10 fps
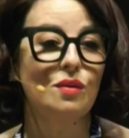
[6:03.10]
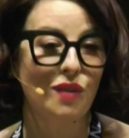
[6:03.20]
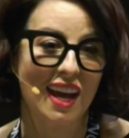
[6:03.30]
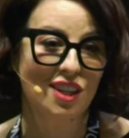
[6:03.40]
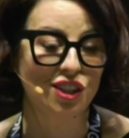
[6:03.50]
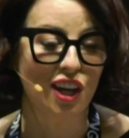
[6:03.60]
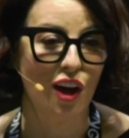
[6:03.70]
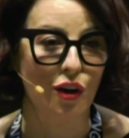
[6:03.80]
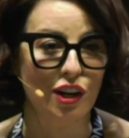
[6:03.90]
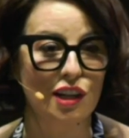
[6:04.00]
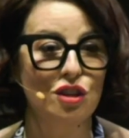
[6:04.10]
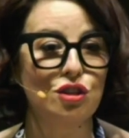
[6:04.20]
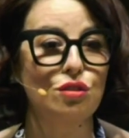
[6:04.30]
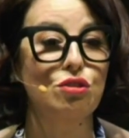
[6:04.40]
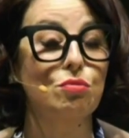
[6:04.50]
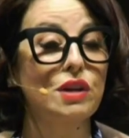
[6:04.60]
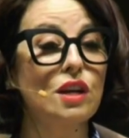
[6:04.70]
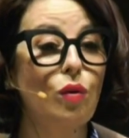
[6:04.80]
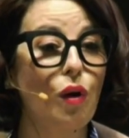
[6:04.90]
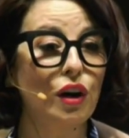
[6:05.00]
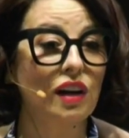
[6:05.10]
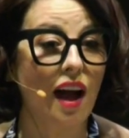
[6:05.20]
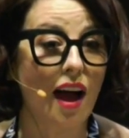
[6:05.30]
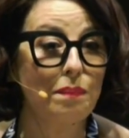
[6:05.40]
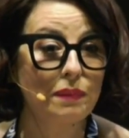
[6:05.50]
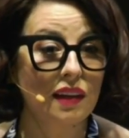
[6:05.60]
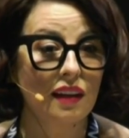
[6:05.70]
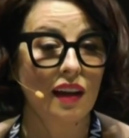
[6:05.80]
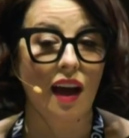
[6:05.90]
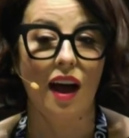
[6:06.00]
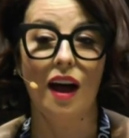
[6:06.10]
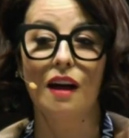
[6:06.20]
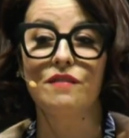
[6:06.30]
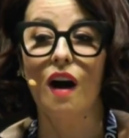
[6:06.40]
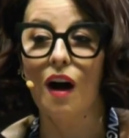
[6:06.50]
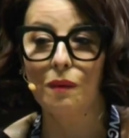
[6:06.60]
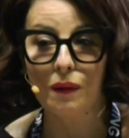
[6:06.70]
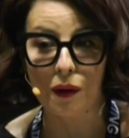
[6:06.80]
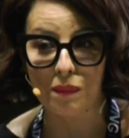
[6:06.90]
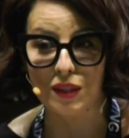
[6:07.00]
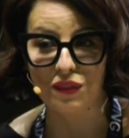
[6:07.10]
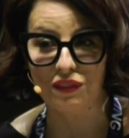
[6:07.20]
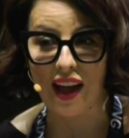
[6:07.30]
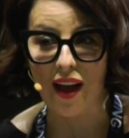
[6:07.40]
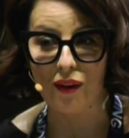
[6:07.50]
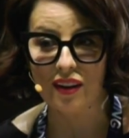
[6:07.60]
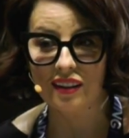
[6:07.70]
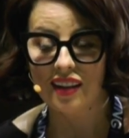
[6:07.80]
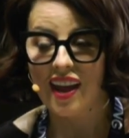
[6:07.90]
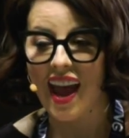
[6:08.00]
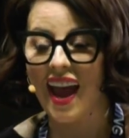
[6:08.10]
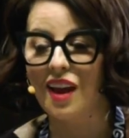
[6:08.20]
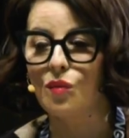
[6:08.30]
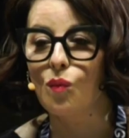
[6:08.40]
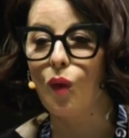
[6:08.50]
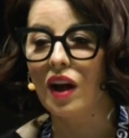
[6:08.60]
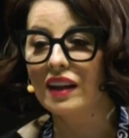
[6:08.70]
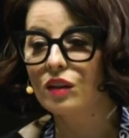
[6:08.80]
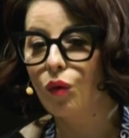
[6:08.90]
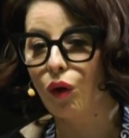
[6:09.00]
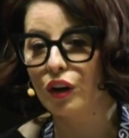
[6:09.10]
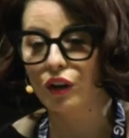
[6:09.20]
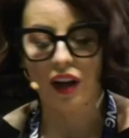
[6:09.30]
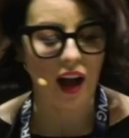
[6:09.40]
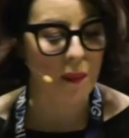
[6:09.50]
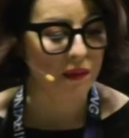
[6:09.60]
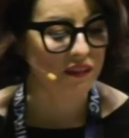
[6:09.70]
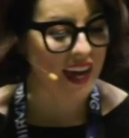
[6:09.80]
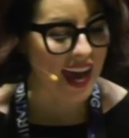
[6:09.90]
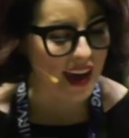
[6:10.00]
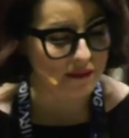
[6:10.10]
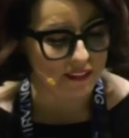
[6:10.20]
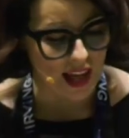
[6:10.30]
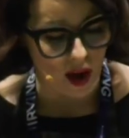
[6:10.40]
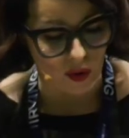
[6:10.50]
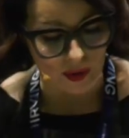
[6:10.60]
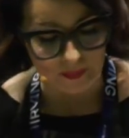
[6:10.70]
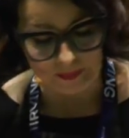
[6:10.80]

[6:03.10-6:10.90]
ratio. You're gonna do 3/4 cup of all-purpose flour and 1/4 cup of cake flour.